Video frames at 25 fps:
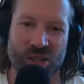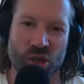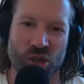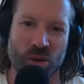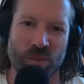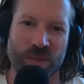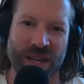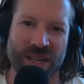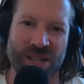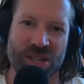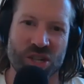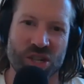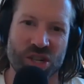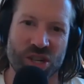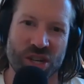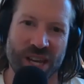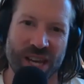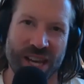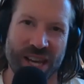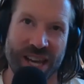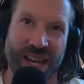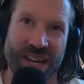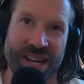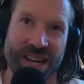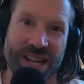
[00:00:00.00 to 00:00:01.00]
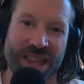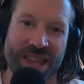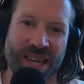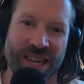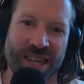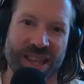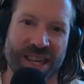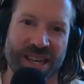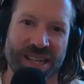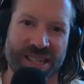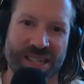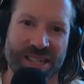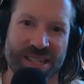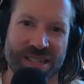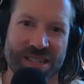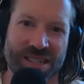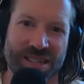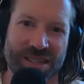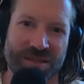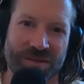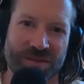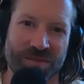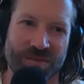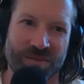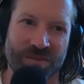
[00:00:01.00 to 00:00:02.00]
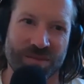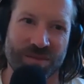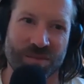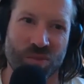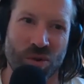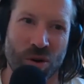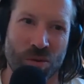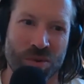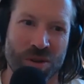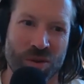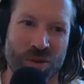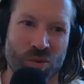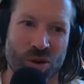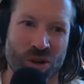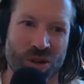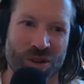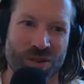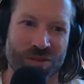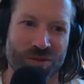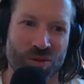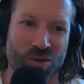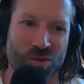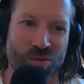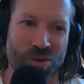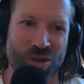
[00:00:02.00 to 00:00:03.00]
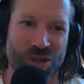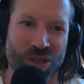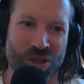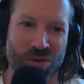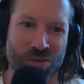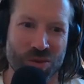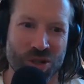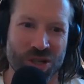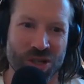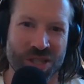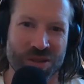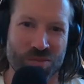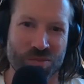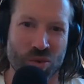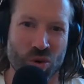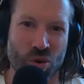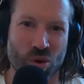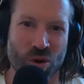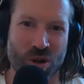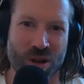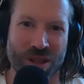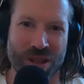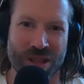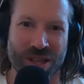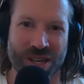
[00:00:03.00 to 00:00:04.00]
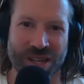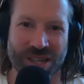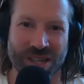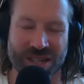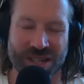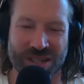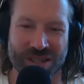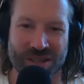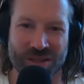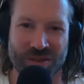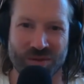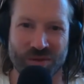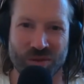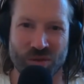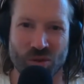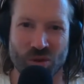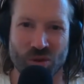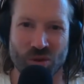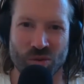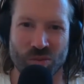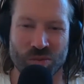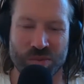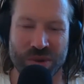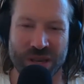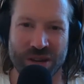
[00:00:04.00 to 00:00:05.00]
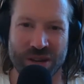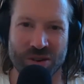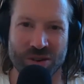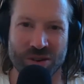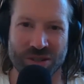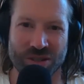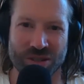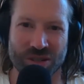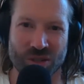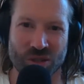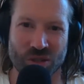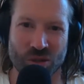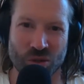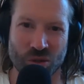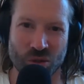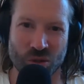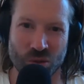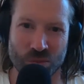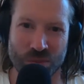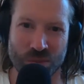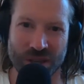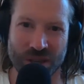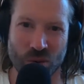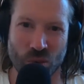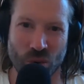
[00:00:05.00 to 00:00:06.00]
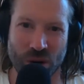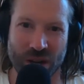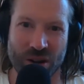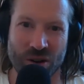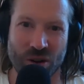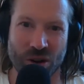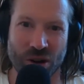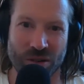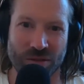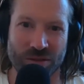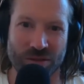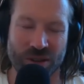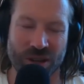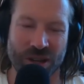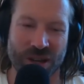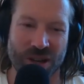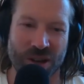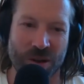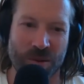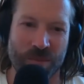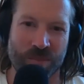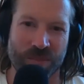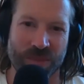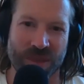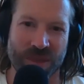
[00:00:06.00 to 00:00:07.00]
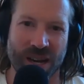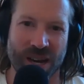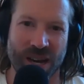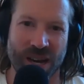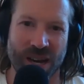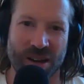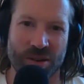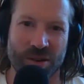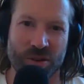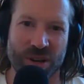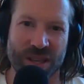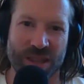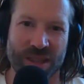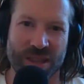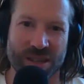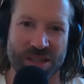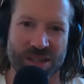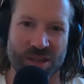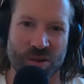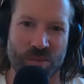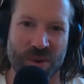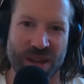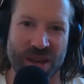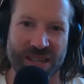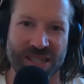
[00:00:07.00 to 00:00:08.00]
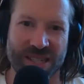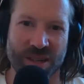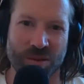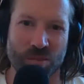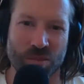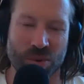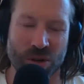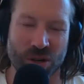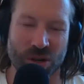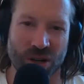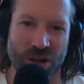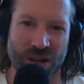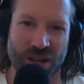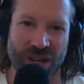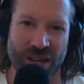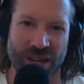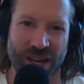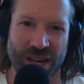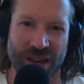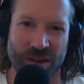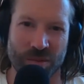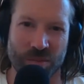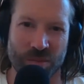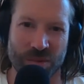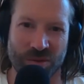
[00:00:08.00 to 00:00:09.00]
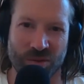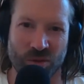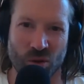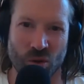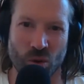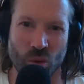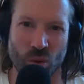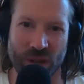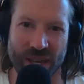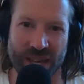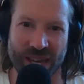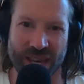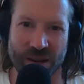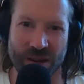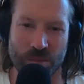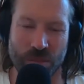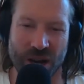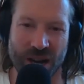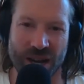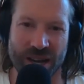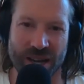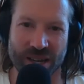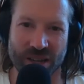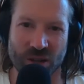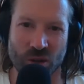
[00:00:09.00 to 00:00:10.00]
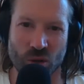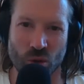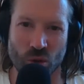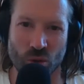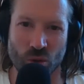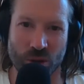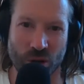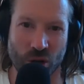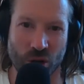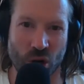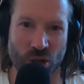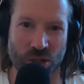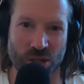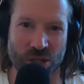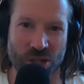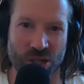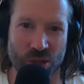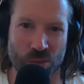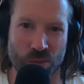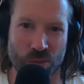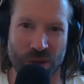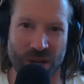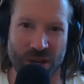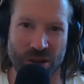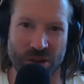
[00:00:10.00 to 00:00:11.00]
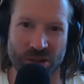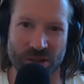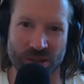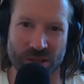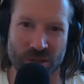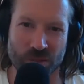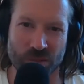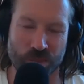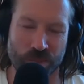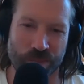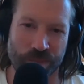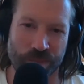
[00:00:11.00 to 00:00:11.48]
so much. And I think that's probably one of almost the most important things for parents to be aware of. I read this amazing book uh, before we had Maya called The Conscious Parent